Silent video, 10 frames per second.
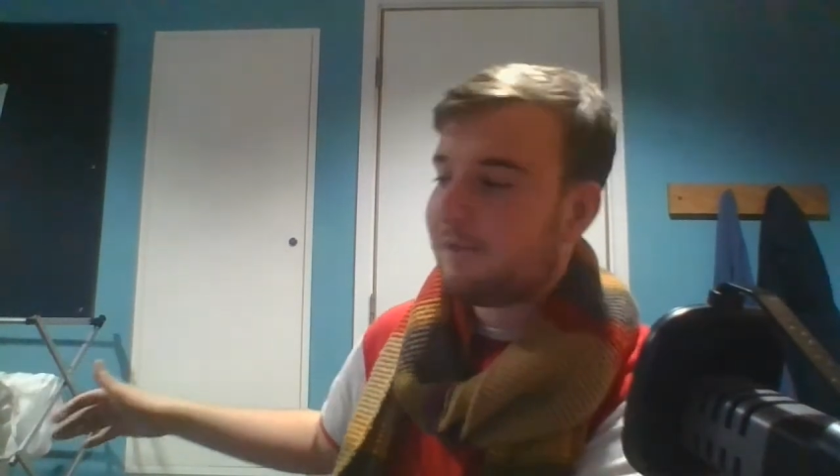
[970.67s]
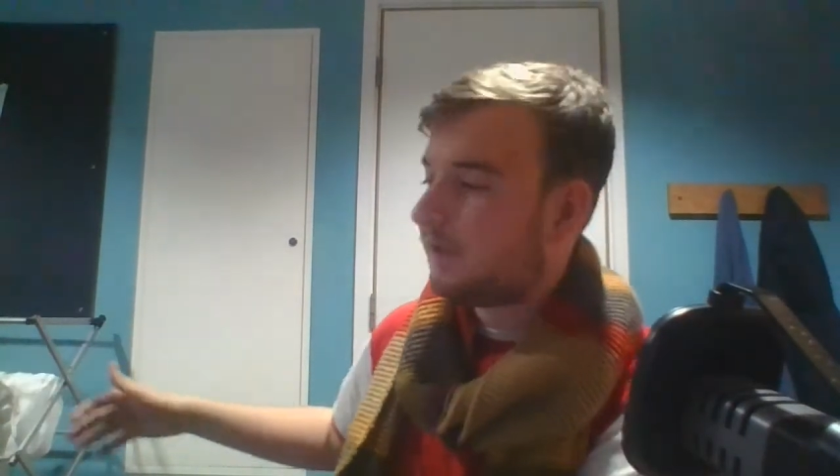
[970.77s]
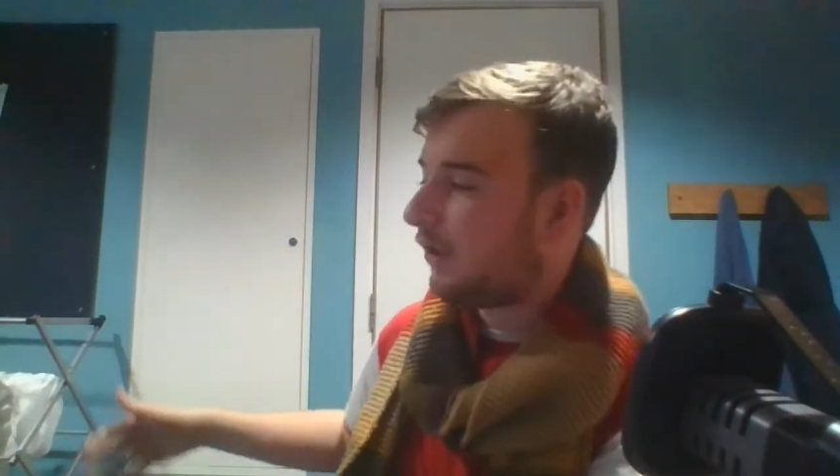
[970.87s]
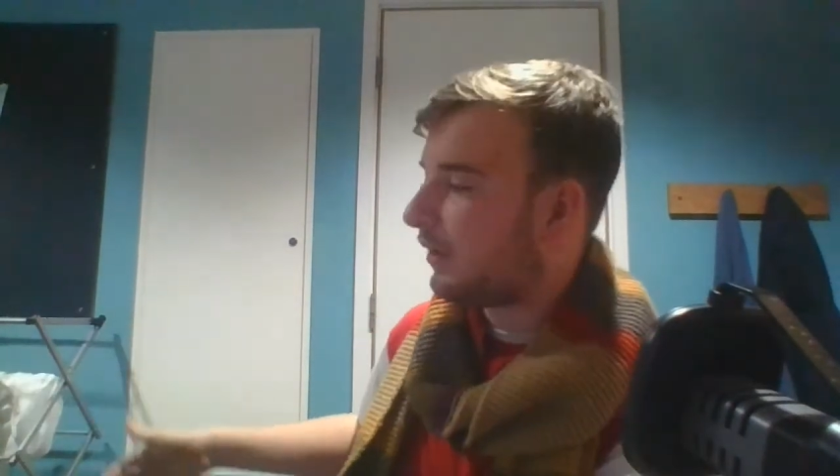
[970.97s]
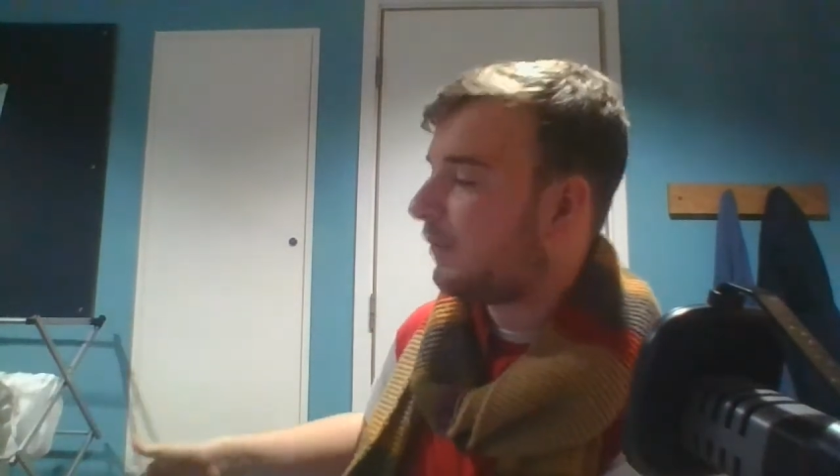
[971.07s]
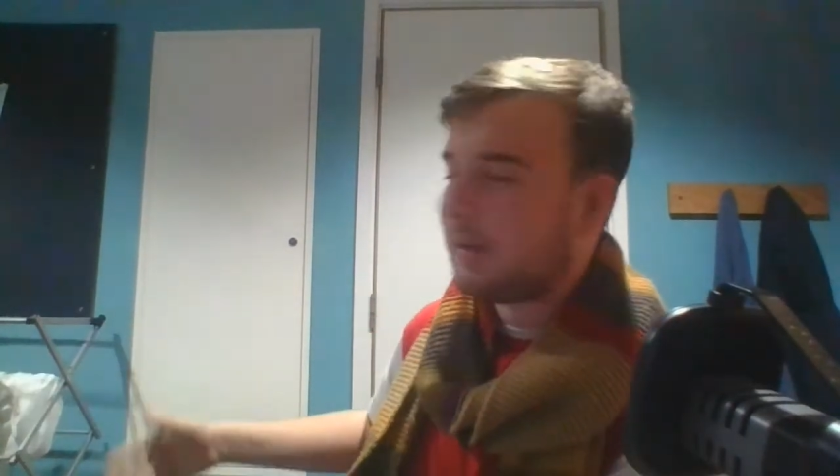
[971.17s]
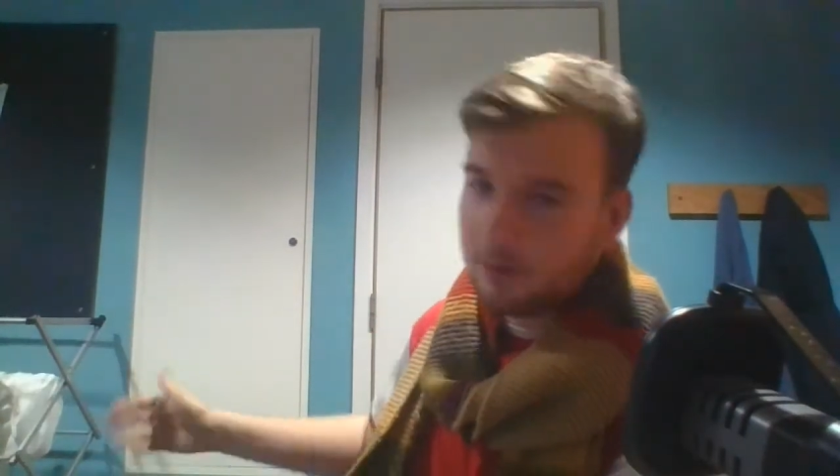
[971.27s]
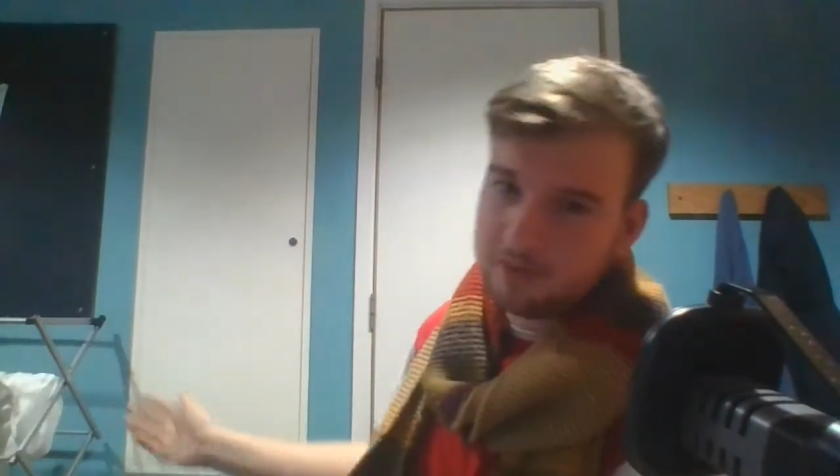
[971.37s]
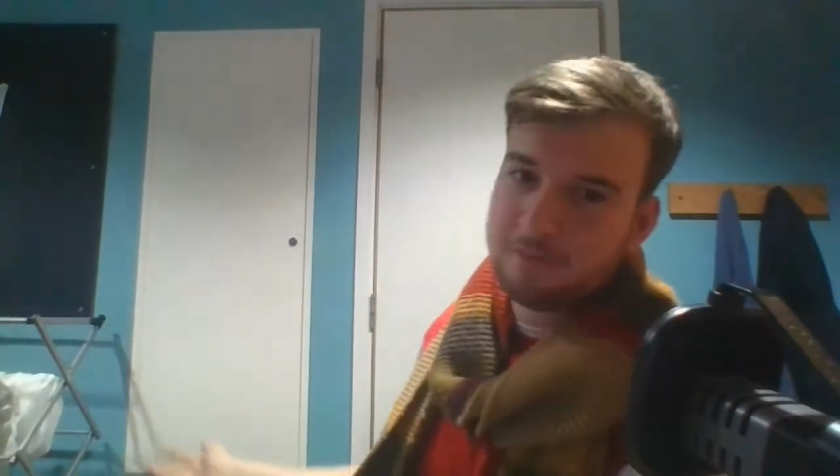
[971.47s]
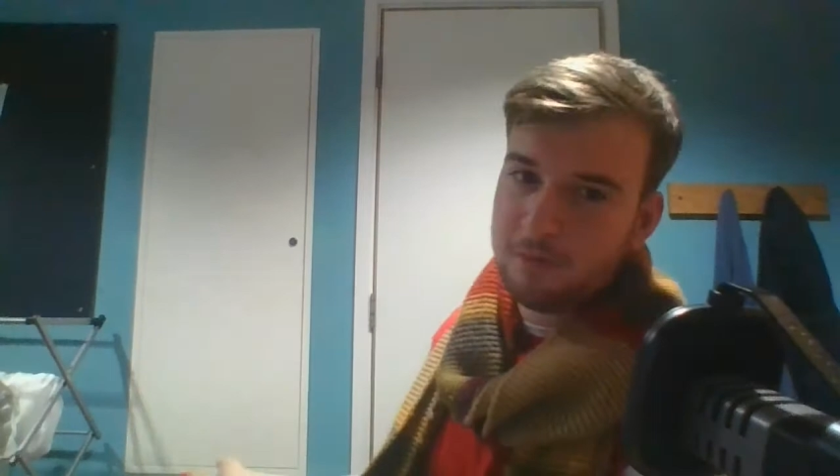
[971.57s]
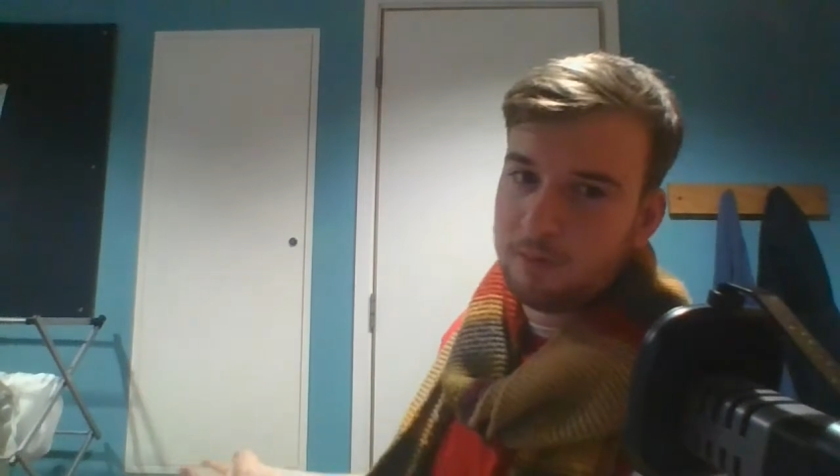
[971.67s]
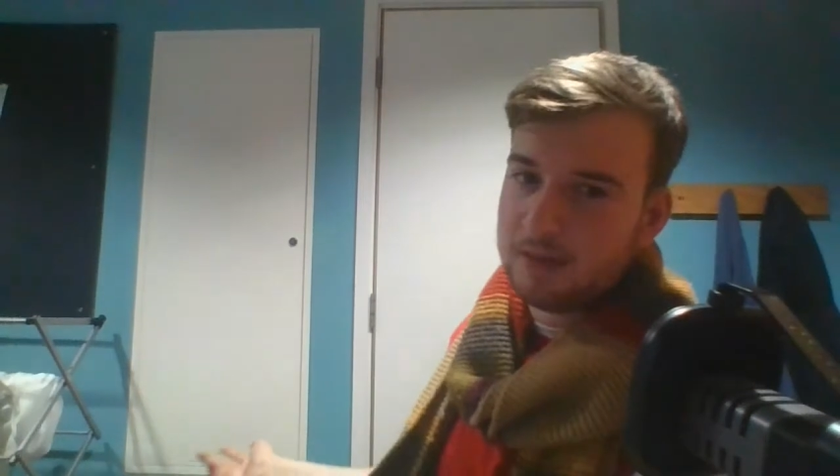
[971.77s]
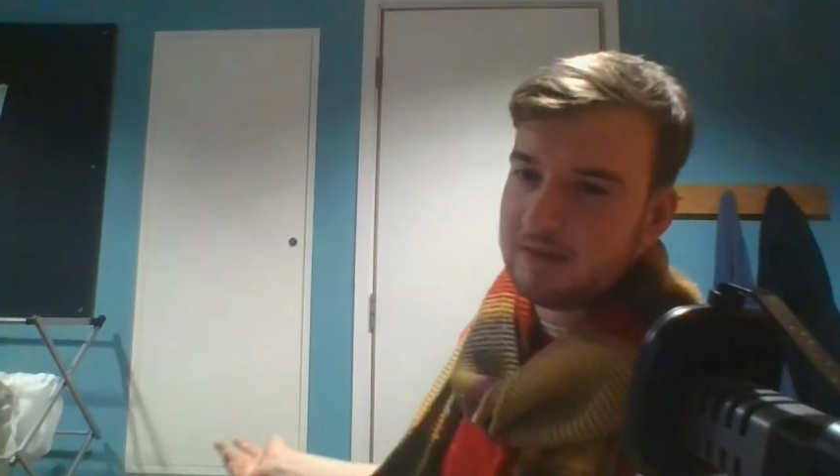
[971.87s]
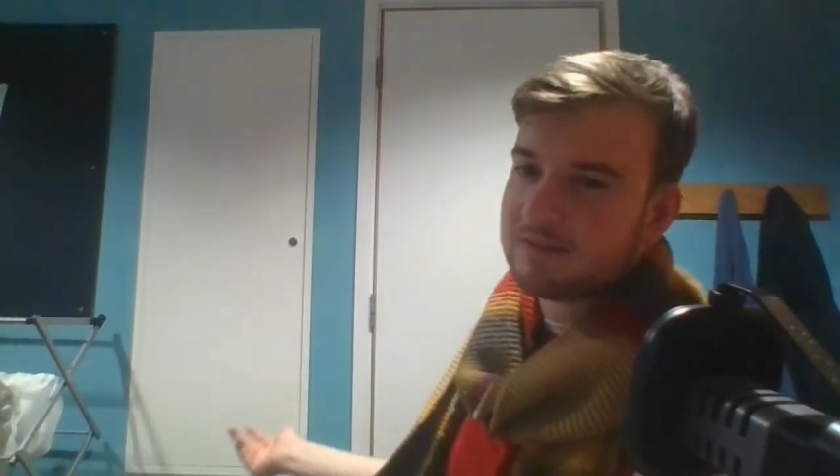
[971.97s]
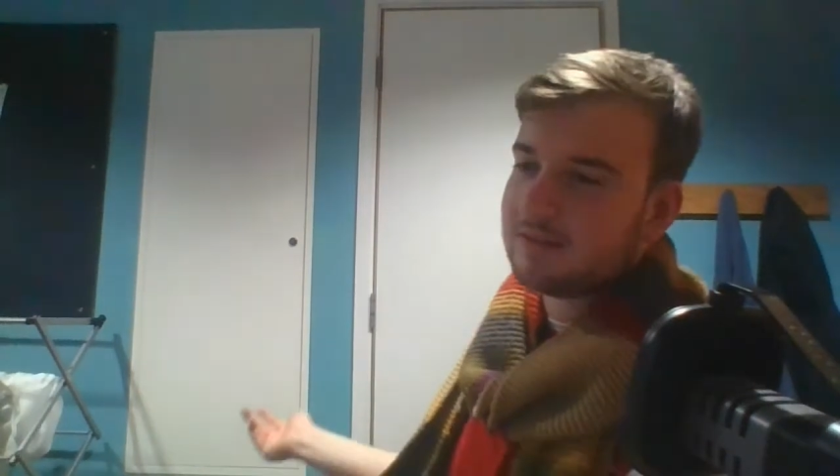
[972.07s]
for long. It'll be on in 4
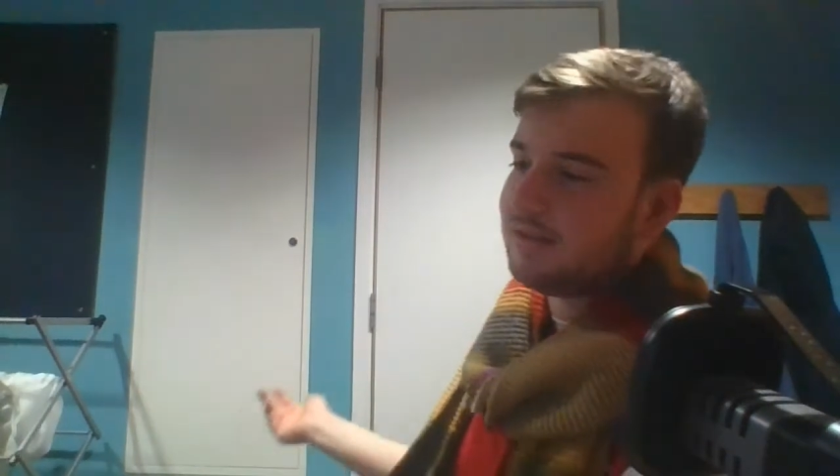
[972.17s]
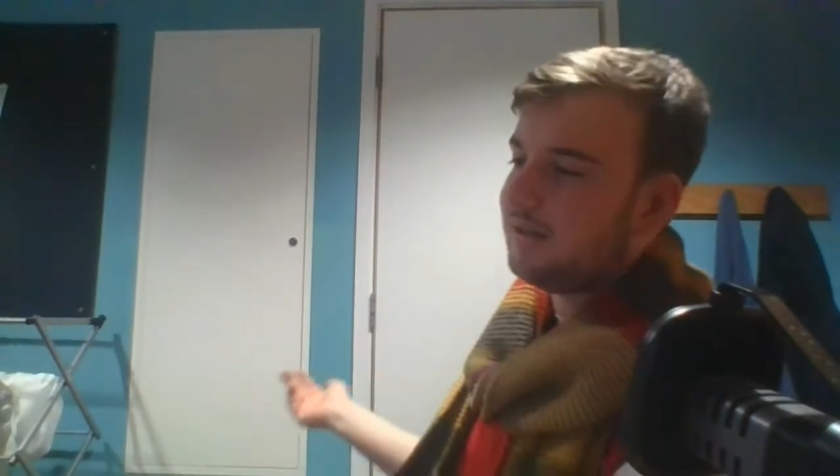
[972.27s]
weeks.